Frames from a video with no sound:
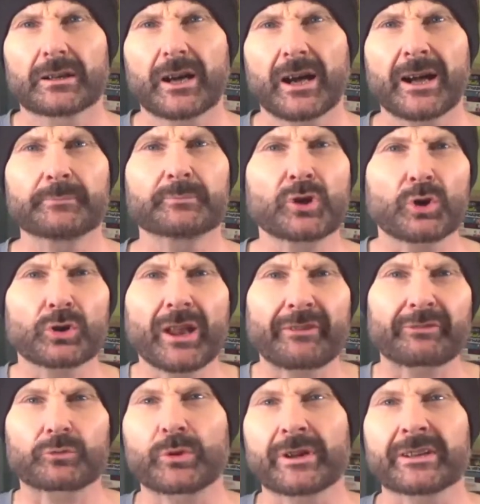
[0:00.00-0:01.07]
I'm not
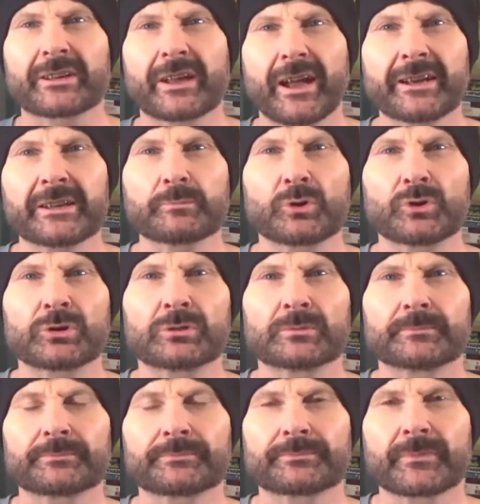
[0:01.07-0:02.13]
left-wing anymore.
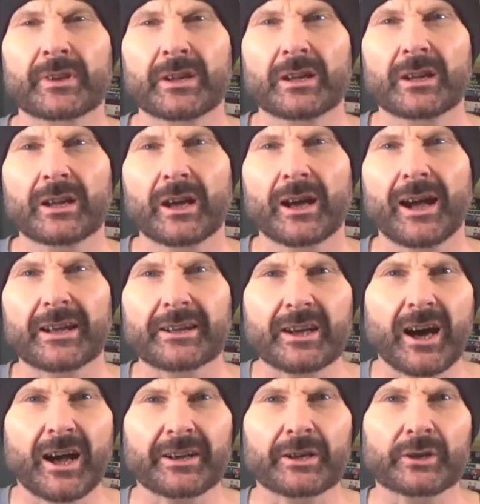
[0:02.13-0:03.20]
I
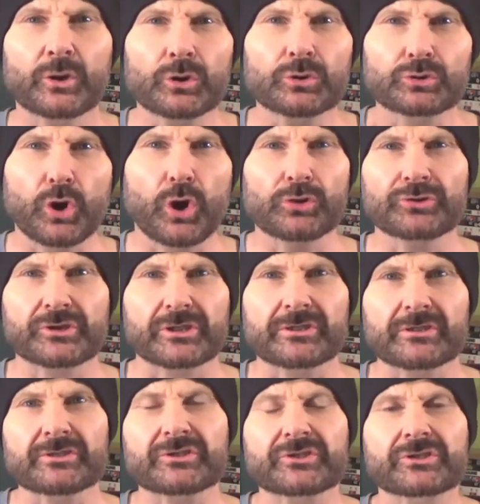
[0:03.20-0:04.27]
can't in all
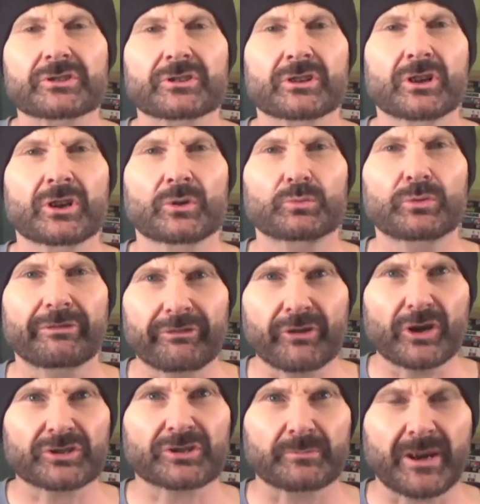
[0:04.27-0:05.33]
conscience
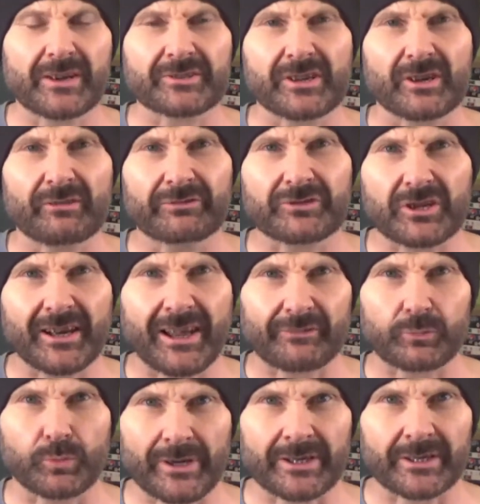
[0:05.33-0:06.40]
refer to myself as a
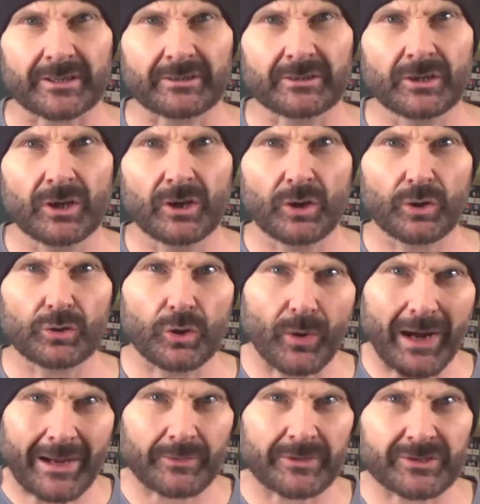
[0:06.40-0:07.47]
left-winger or go
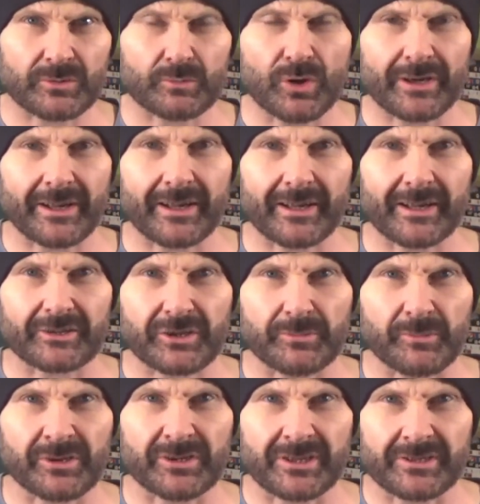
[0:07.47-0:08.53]
out into working-class
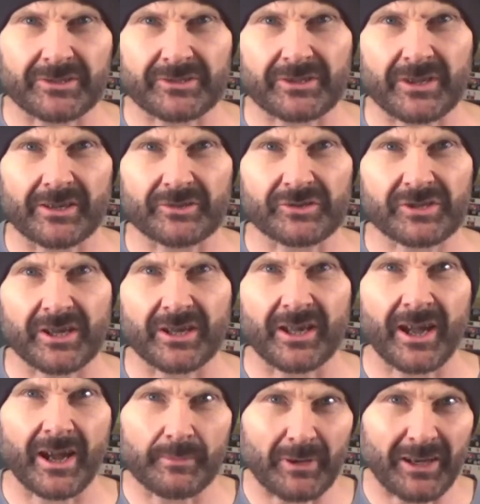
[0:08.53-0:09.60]
communities and say
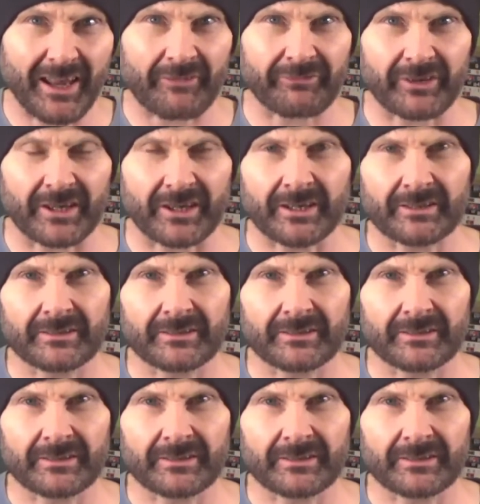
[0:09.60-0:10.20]
I'm a lefty.